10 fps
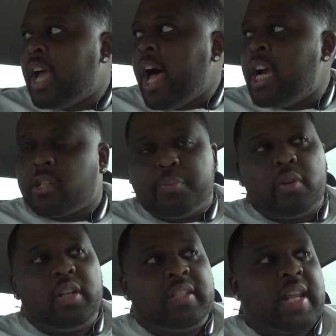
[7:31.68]

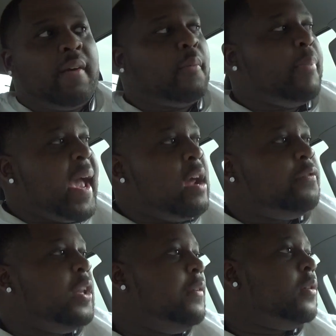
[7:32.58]
Isopure doesn't have a bad
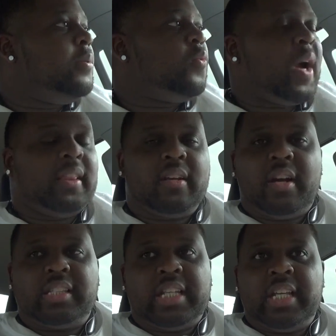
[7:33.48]
flavor, but right there
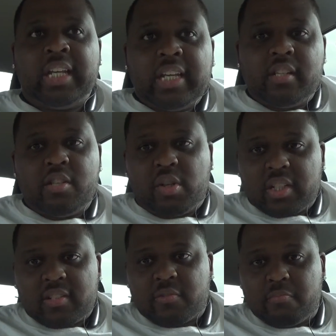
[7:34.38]
at the end, you can
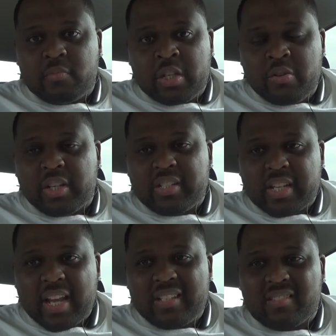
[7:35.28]

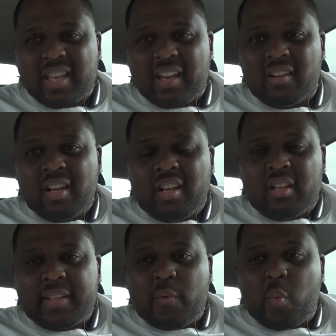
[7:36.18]
taste that
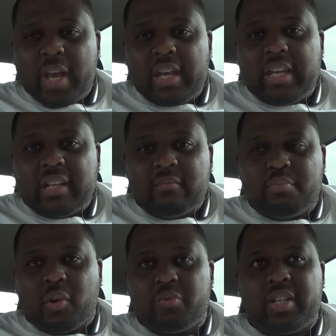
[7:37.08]
whey
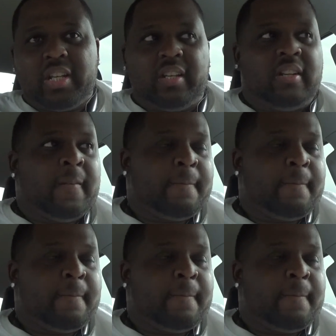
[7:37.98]
protein.